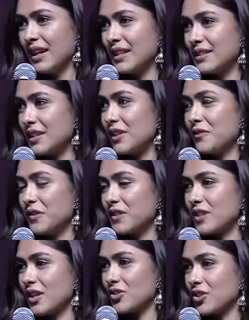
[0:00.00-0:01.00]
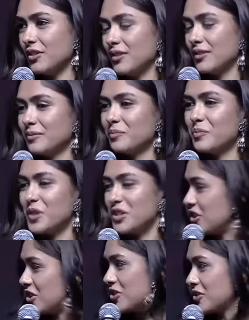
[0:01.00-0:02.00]
itself is such a
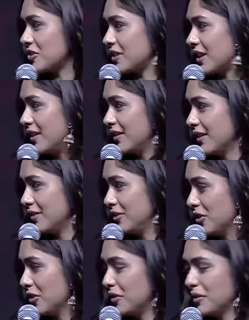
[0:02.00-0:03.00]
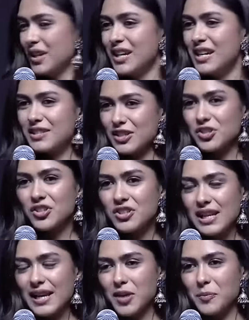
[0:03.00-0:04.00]
prestigious thing and, you know, such a
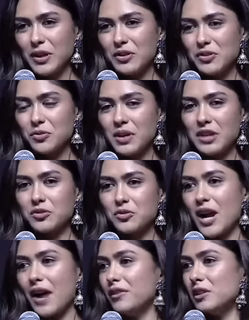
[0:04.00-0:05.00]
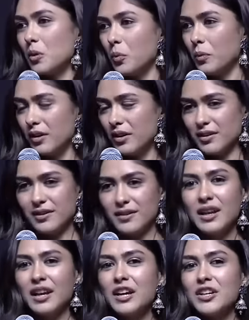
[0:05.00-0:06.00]
delight because you get to travel the world,
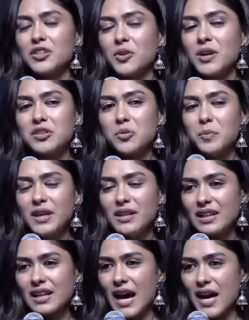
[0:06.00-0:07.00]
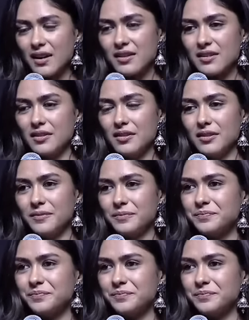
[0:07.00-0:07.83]
you get to be in the character,